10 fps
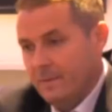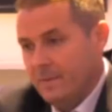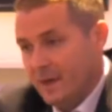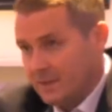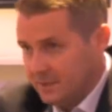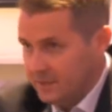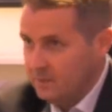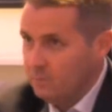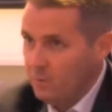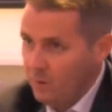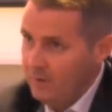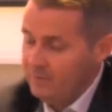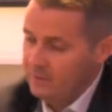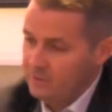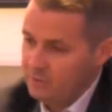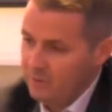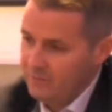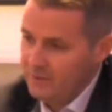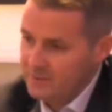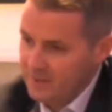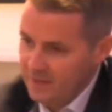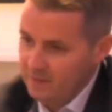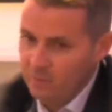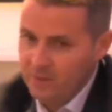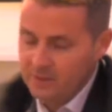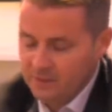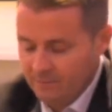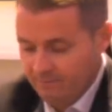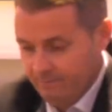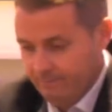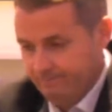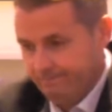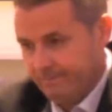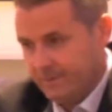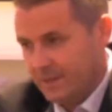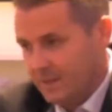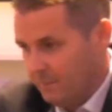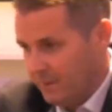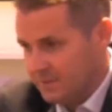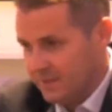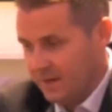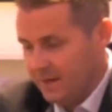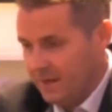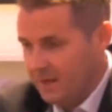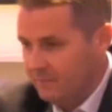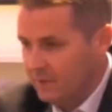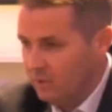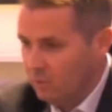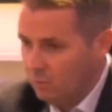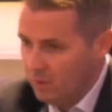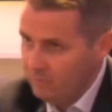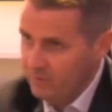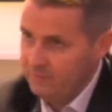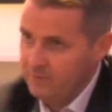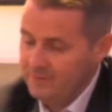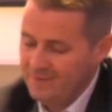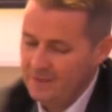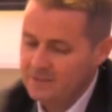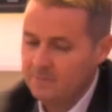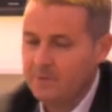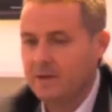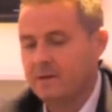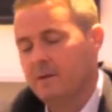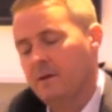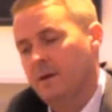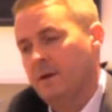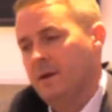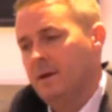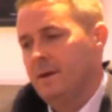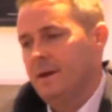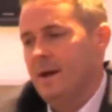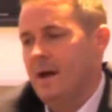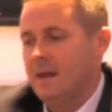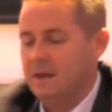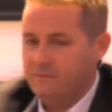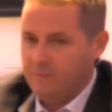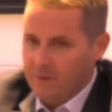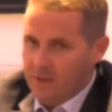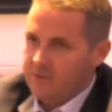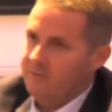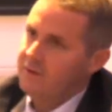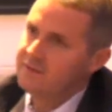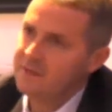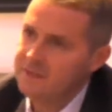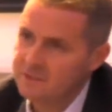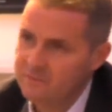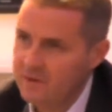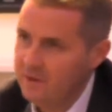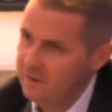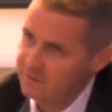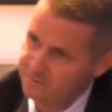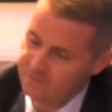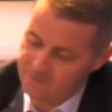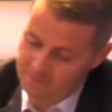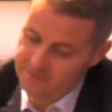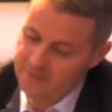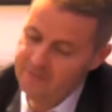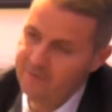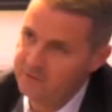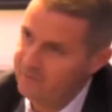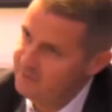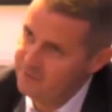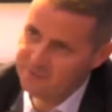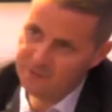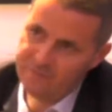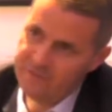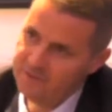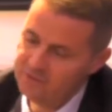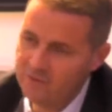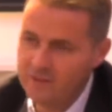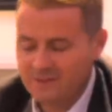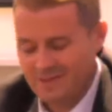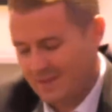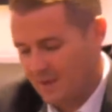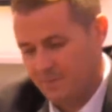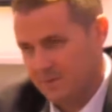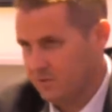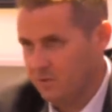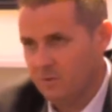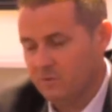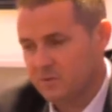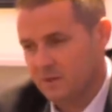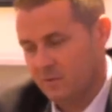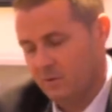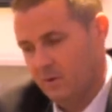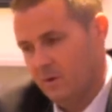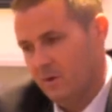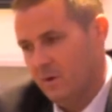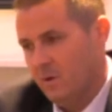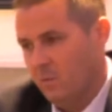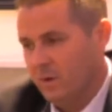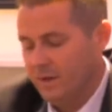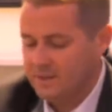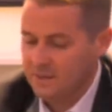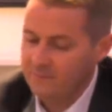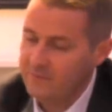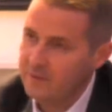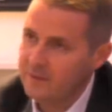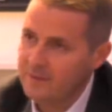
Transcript: next season we will have an under 20. I think it's key. We need to get the best talent here, and if they're not quite ready for that, there needs to be a link from the under 18s. It's very hard for them to leave under 18s, go straight into the gap is huge, so we need something